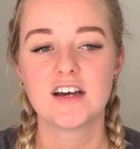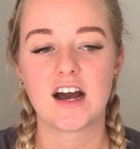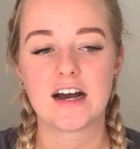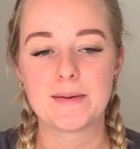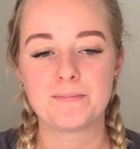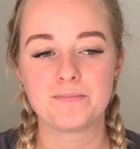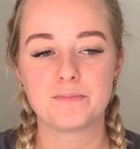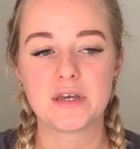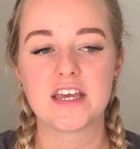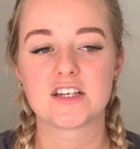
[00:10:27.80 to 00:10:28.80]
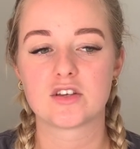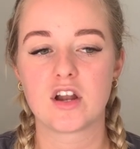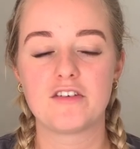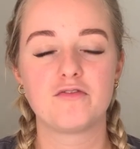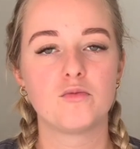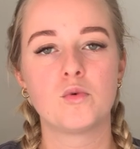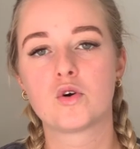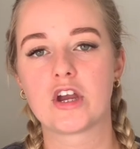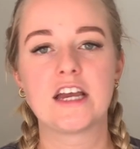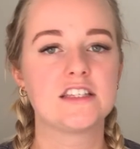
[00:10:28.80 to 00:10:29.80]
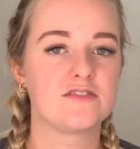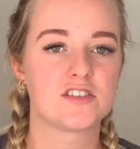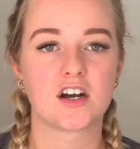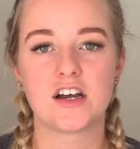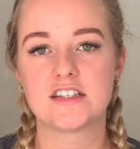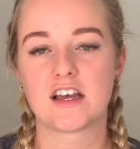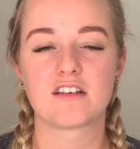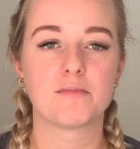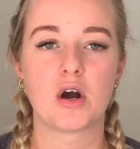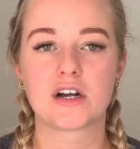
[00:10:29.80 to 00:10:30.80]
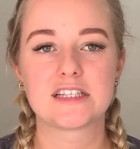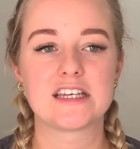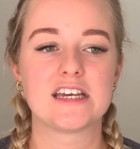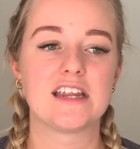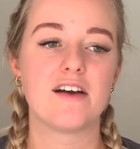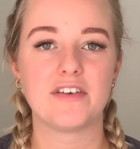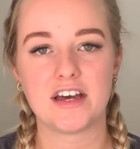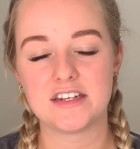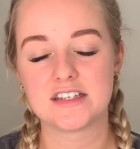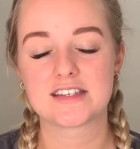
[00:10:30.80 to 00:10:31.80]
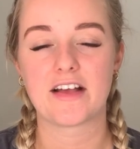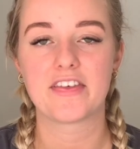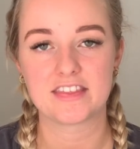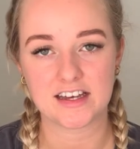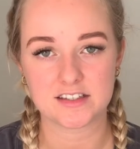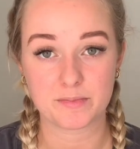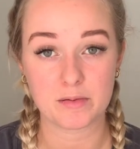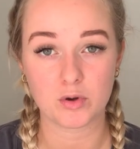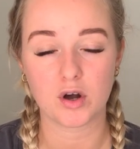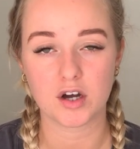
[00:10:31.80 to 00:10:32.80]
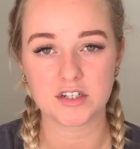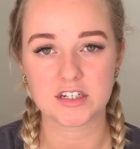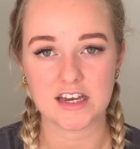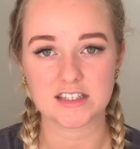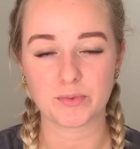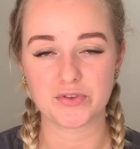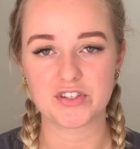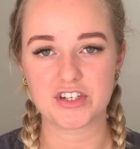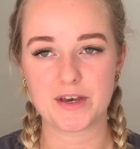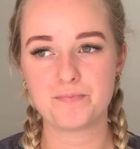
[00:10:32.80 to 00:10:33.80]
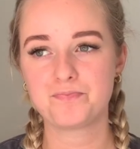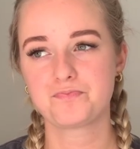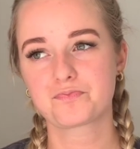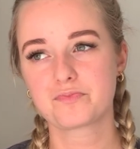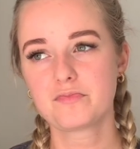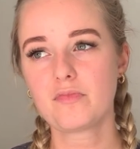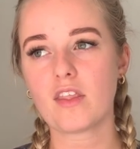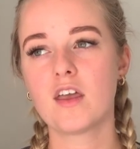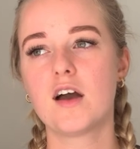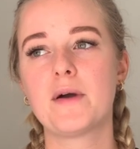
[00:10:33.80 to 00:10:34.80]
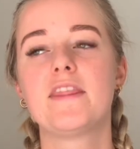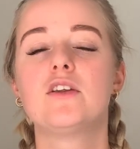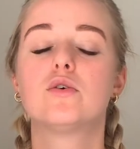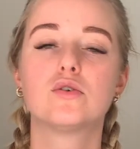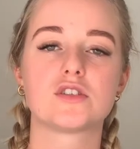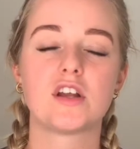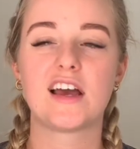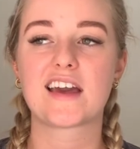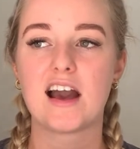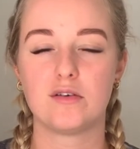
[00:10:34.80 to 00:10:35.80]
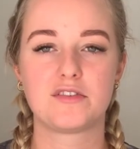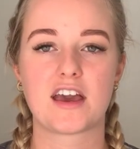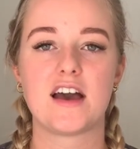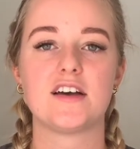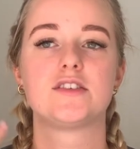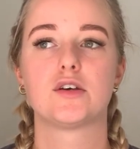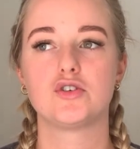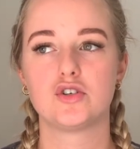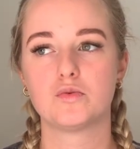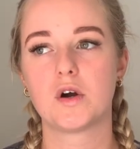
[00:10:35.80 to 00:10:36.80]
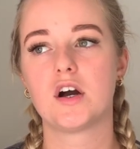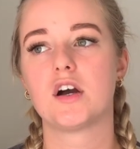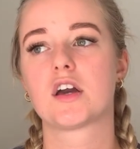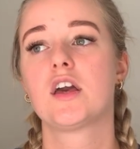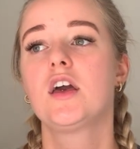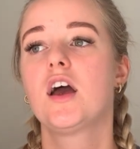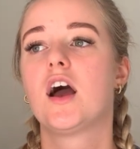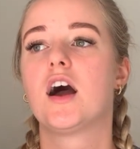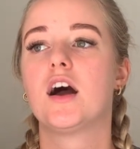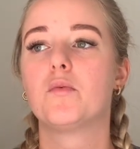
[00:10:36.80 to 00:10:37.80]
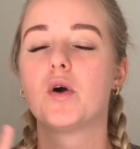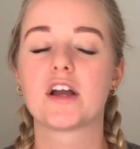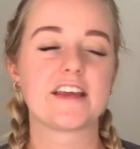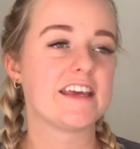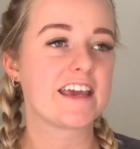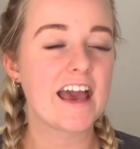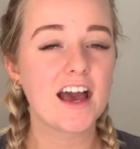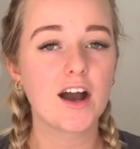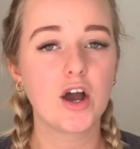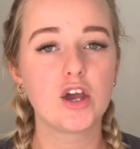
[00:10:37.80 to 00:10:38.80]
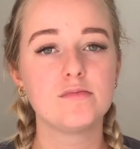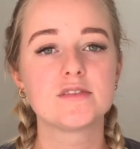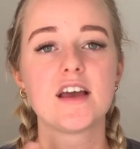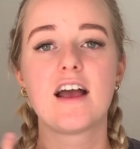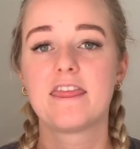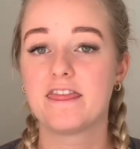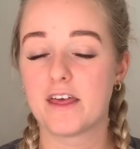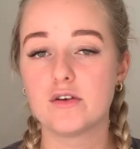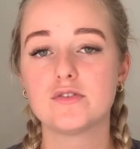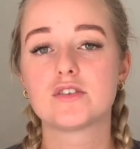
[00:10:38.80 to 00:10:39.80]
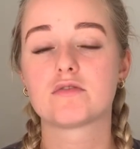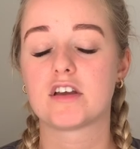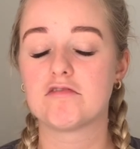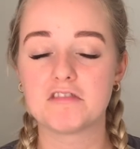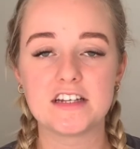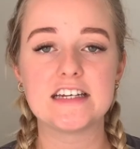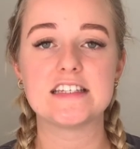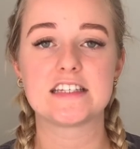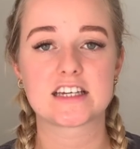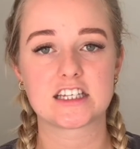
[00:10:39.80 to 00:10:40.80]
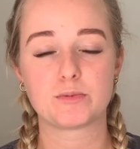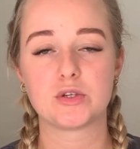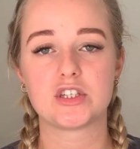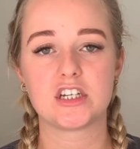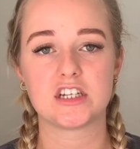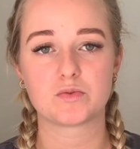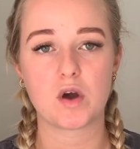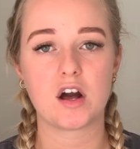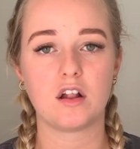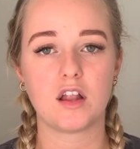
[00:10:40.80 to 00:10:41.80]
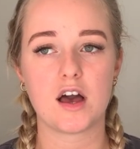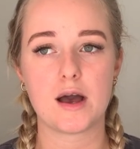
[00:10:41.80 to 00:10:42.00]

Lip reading: But yeah, so like for more creative sides, like marketing, events, I think that's a bit more harder to get sponsored in. And then also like healthcare, social work, working in care homes, those three are really easy to get sponsored in as well.